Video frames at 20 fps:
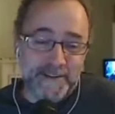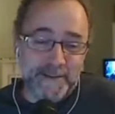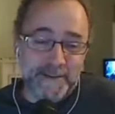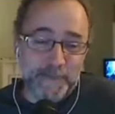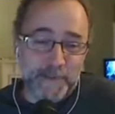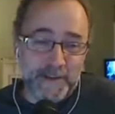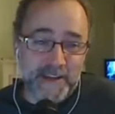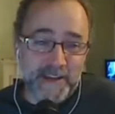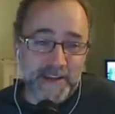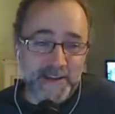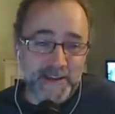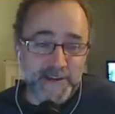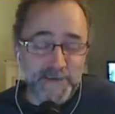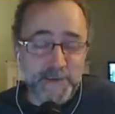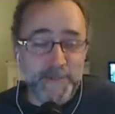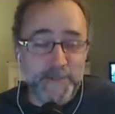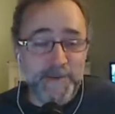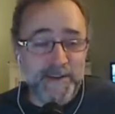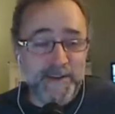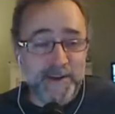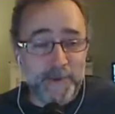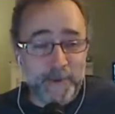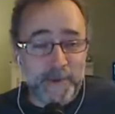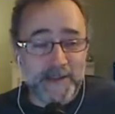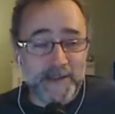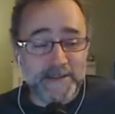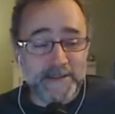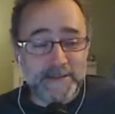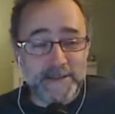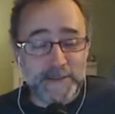Woodhenge would be a
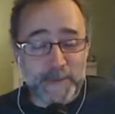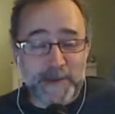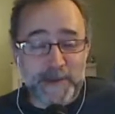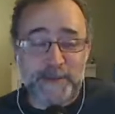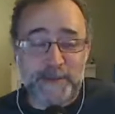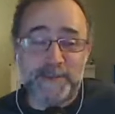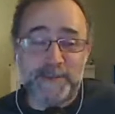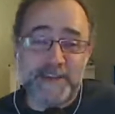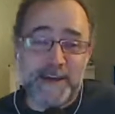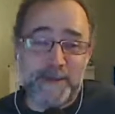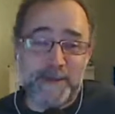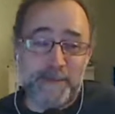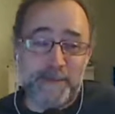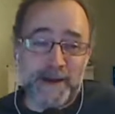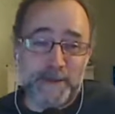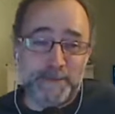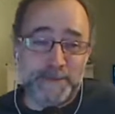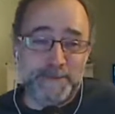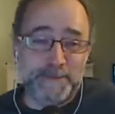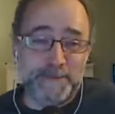great Spinal Tap album.